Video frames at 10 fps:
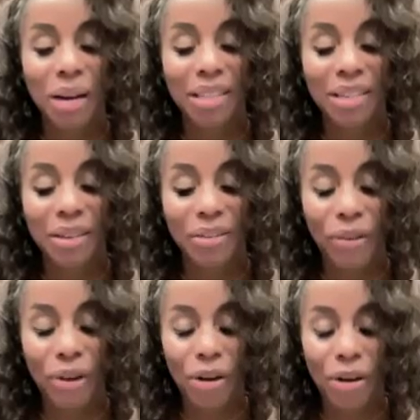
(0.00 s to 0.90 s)

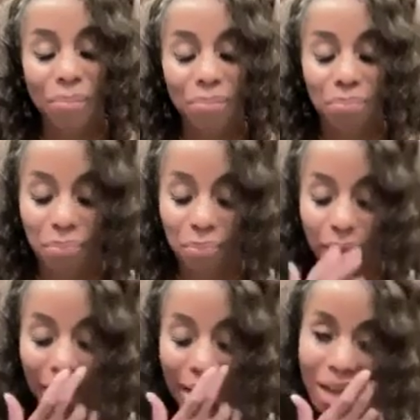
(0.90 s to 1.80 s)
Wonderful.
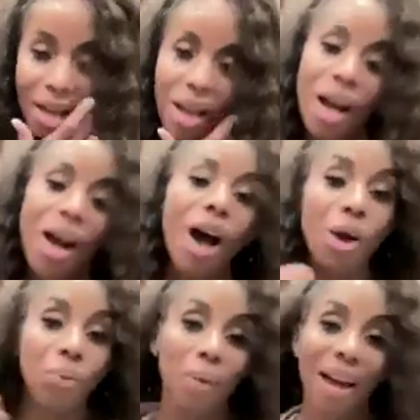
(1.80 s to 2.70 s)
All